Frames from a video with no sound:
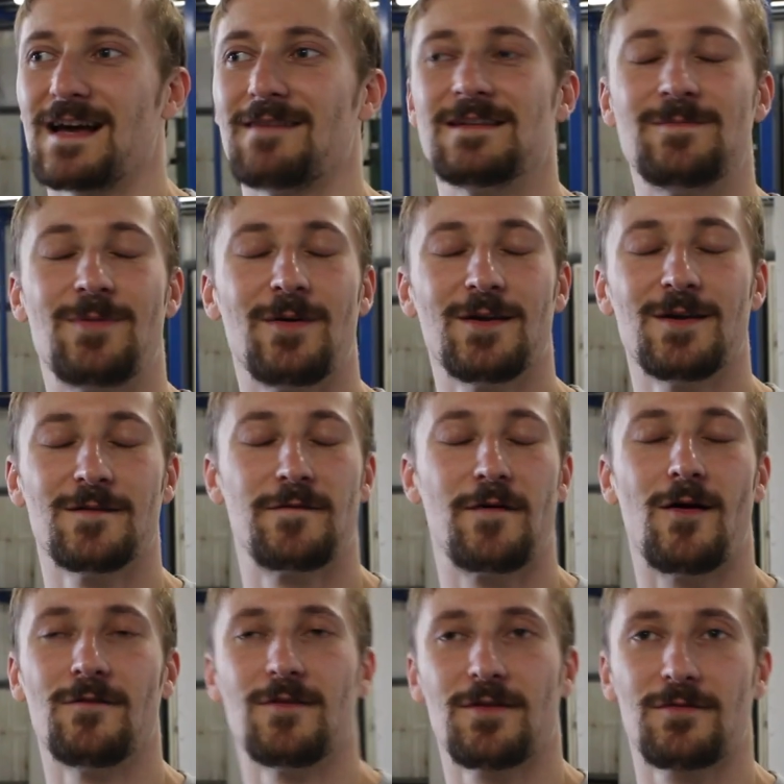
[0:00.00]
time you put your
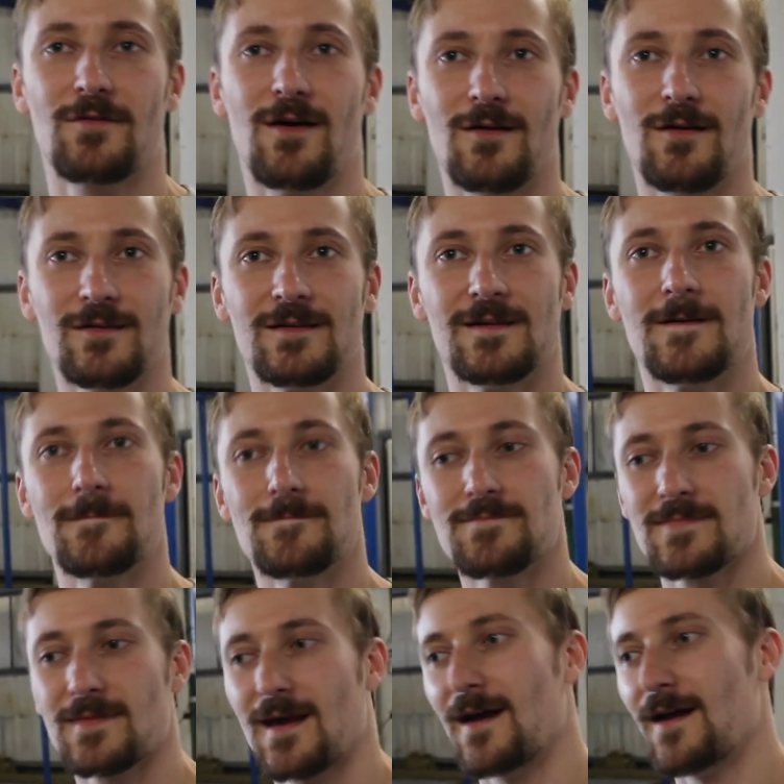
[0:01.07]
foot on the throttle
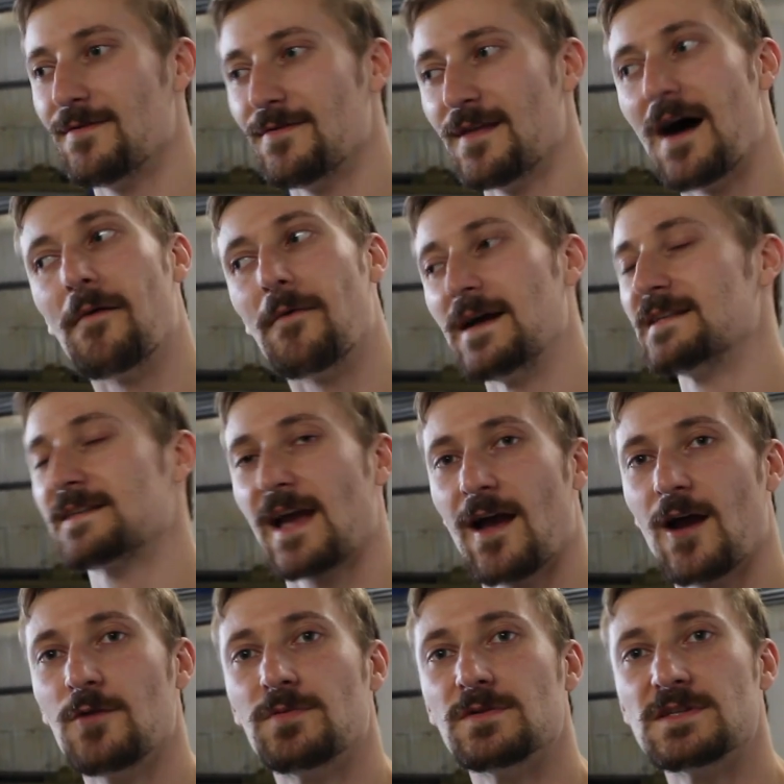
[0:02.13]
and that
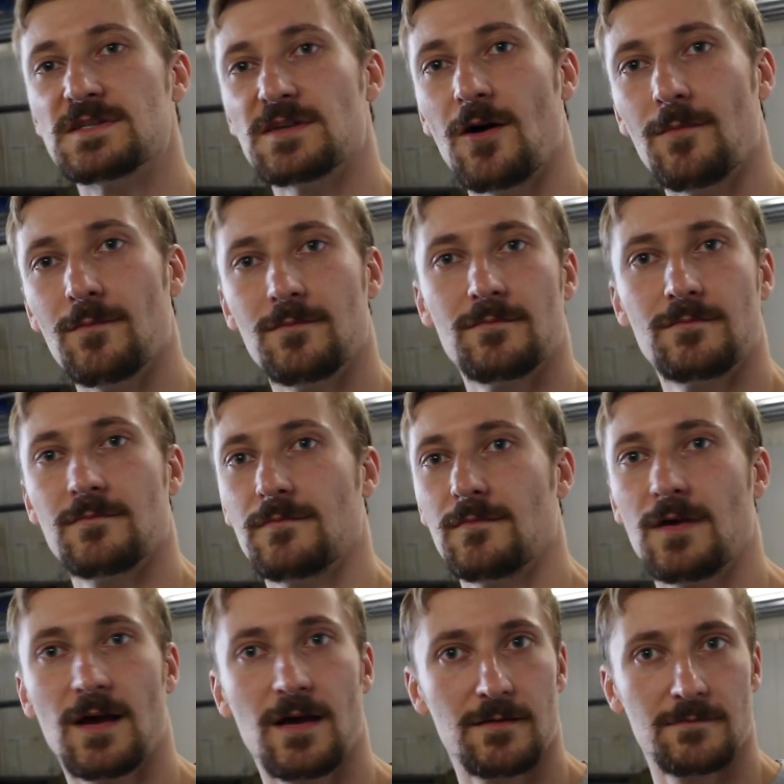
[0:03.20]
wastegate opens up,
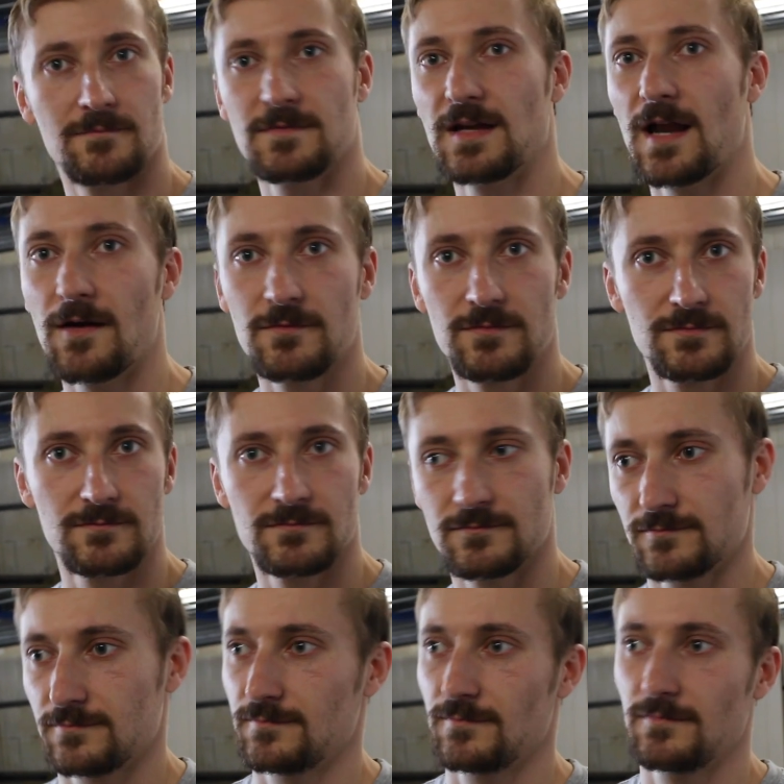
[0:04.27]
you know,
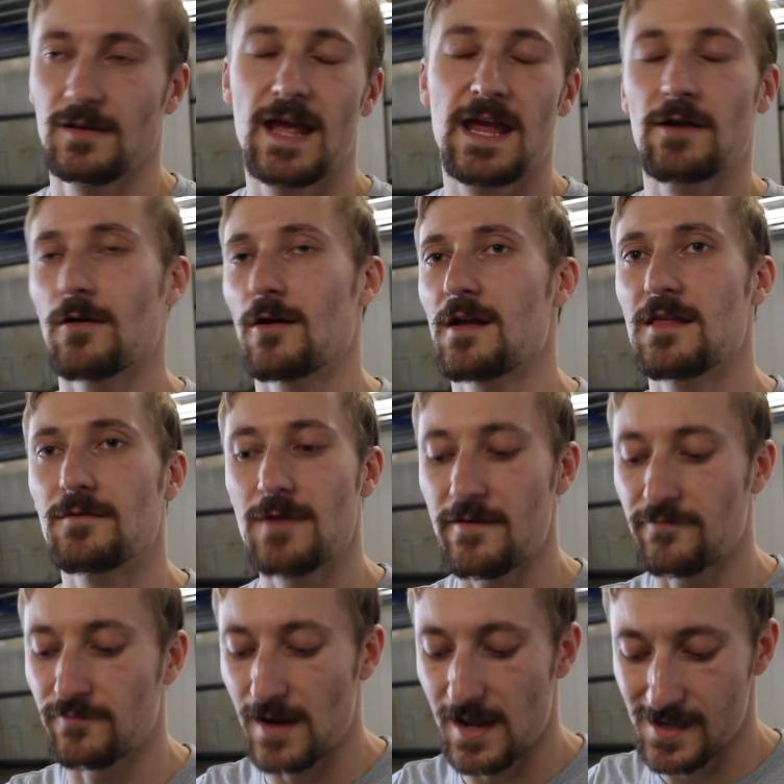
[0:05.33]
later on in the
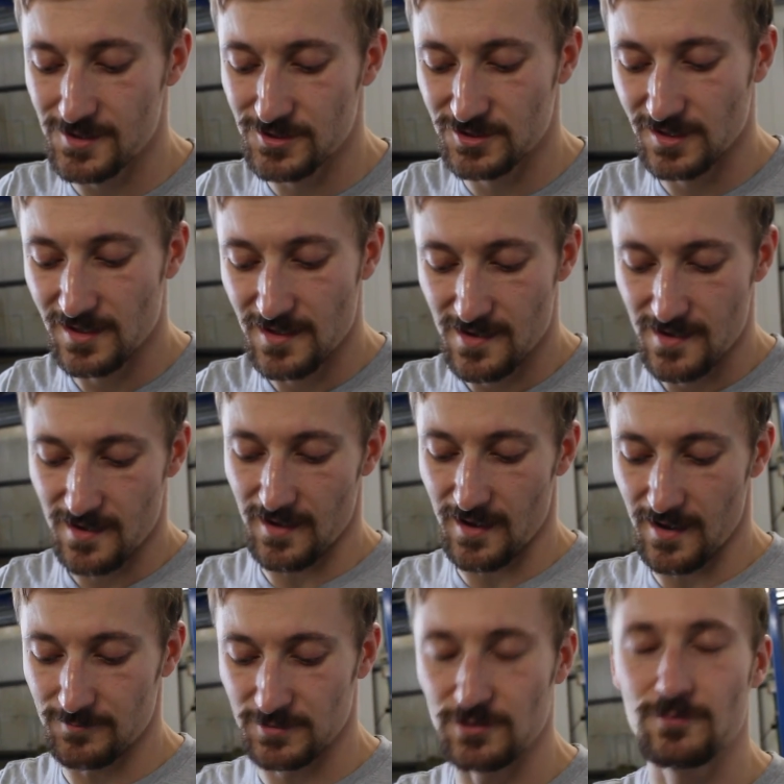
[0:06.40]
rev range,
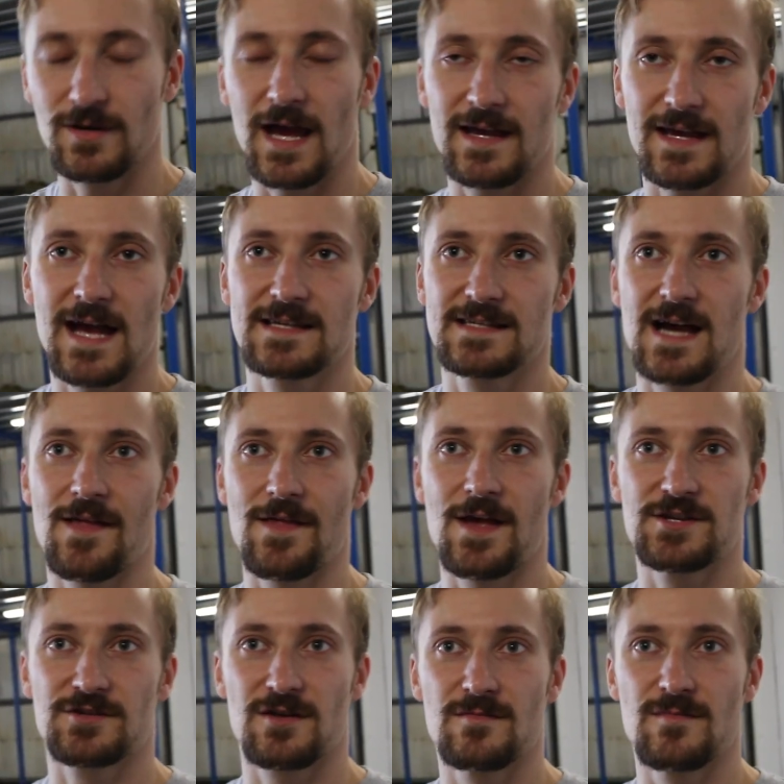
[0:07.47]
you'll get gas out
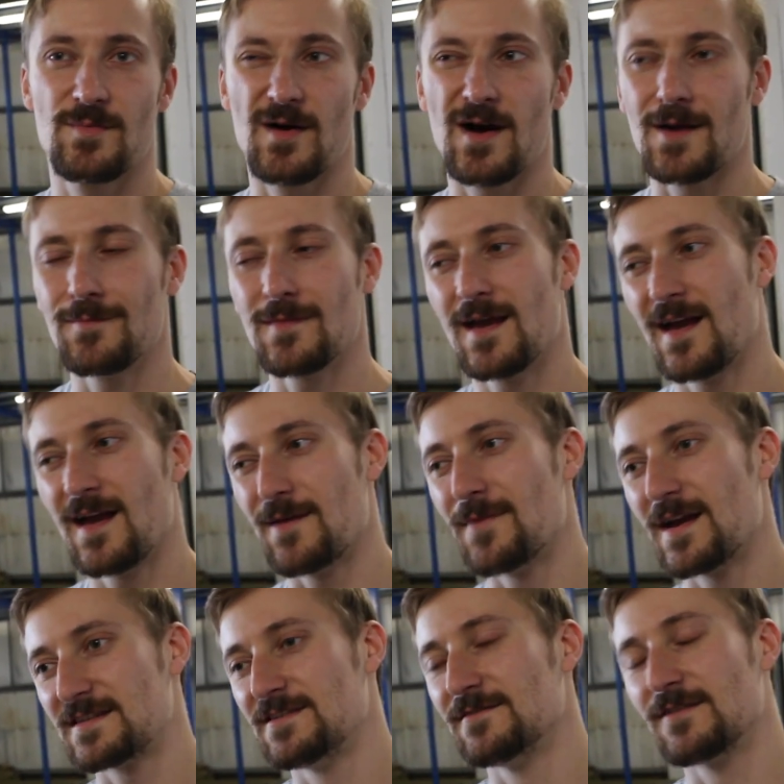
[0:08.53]
that screamer pipe. It
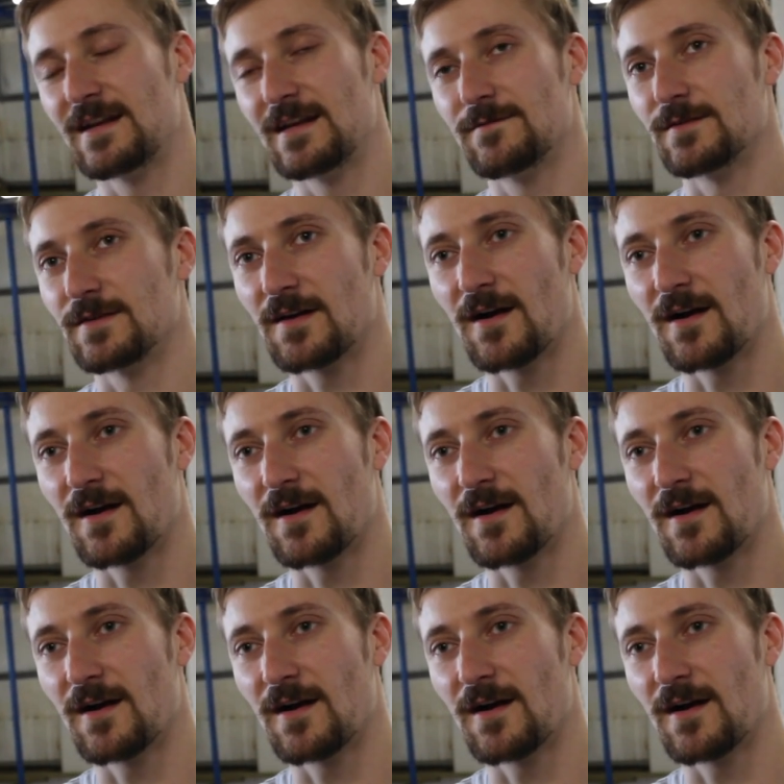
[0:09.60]
makes the underneath of